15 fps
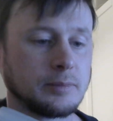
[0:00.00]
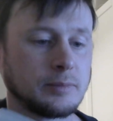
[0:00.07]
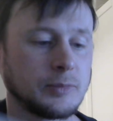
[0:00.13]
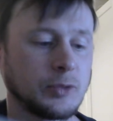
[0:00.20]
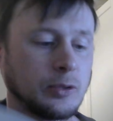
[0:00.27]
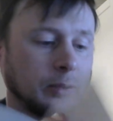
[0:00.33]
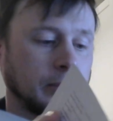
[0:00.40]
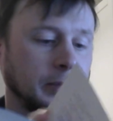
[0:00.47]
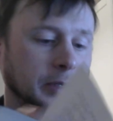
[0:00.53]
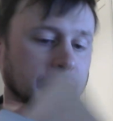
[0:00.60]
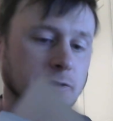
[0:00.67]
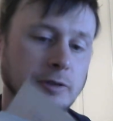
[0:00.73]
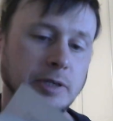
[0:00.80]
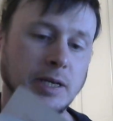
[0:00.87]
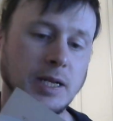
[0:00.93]
So, I mean, if
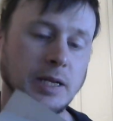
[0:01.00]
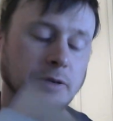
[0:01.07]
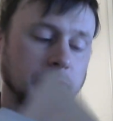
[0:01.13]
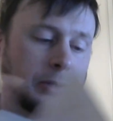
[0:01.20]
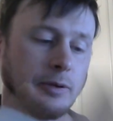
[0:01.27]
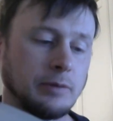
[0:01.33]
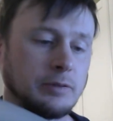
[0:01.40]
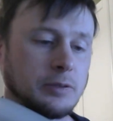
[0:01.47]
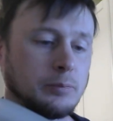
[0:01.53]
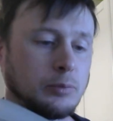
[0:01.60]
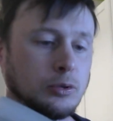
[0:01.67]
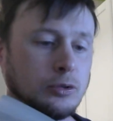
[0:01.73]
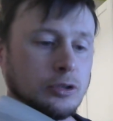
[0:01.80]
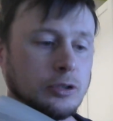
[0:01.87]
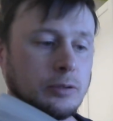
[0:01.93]
you're in a clearing, you don't have to
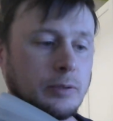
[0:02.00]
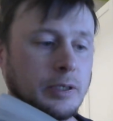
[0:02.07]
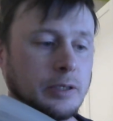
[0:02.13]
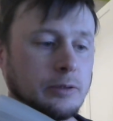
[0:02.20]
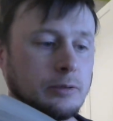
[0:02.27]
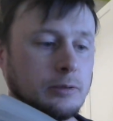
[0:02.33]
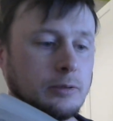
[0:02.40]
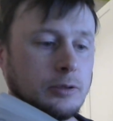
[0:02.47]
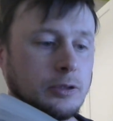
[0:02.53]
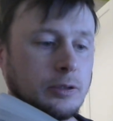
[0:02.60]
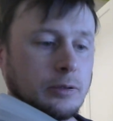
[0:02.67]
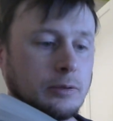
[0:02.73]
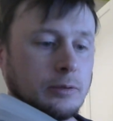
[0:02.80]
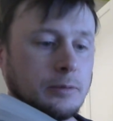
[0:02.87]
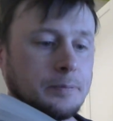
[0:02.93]
push your way through the
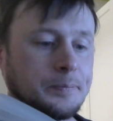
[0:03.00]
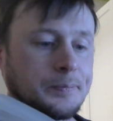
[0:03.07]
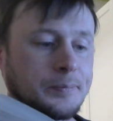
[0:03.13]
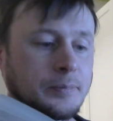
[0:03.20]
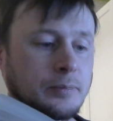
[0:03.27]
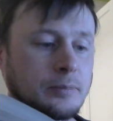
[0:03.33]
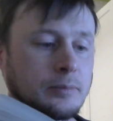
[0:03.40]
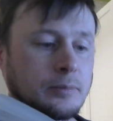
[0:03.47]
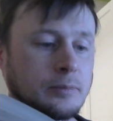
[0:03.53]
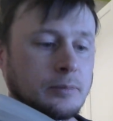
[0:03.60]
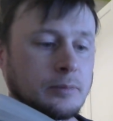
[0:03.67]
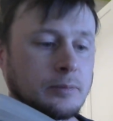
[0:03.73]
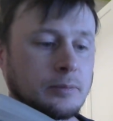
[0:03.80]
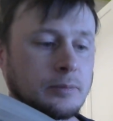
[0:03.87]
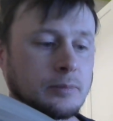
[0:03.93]
jungle.
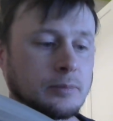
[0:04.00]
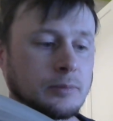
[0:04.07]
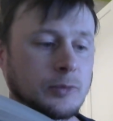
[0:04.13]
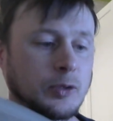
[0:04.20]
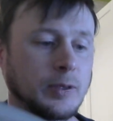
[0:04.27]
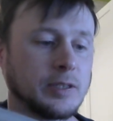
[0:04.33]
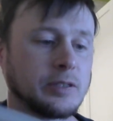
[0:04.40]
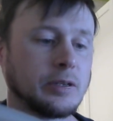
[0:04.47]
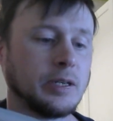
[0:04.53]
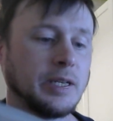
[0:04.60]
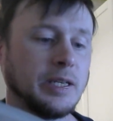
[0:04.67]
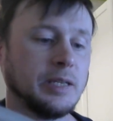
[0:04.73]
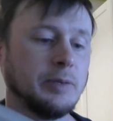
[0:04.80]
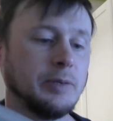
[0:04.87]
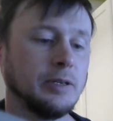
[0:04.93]
So I guess suddenly in
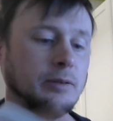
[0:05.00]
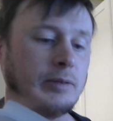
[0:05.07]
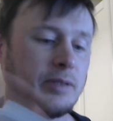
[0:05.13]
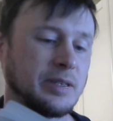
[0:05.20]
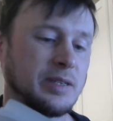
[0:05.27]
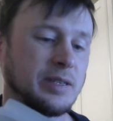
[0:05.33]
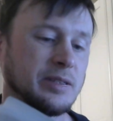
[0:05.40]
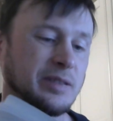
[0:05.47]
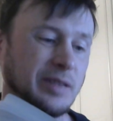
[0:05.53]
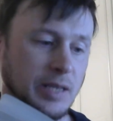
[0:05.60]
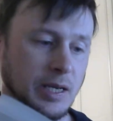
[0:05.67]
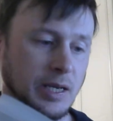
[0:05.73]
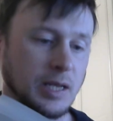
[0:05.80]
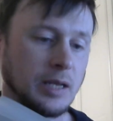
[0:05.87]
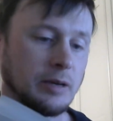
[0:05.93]
the middle, it says the
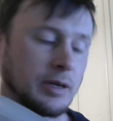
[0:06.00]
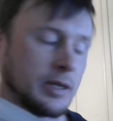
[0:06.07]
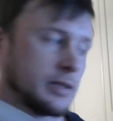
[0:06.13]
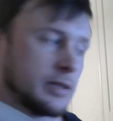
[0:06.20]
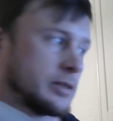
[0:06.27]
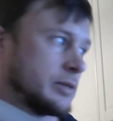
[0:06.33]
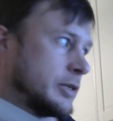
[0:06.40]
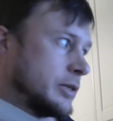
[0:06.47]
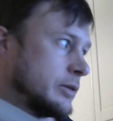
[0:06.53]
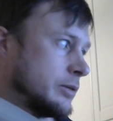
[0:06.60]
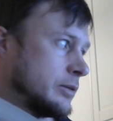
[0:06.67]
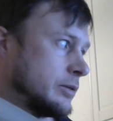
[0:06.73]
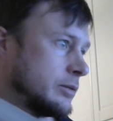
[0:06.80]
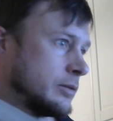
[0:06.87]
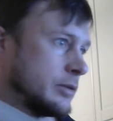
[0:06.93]
clearing, I guess they mean
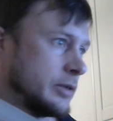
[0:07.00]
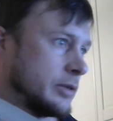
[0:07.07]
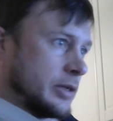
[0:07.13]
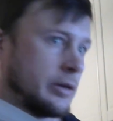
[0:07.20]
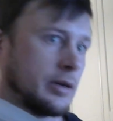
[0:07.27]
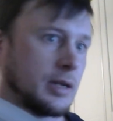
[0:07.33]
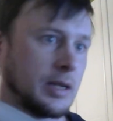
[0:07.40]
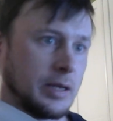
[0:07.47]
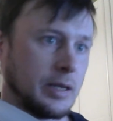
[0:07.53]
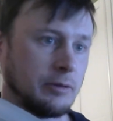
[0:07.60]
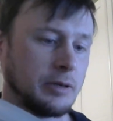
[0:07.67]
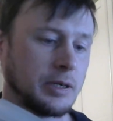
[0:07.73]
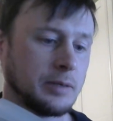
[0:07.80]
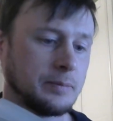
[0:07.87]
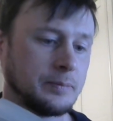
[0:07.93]
in another
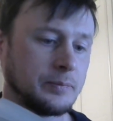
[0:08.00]
clearing.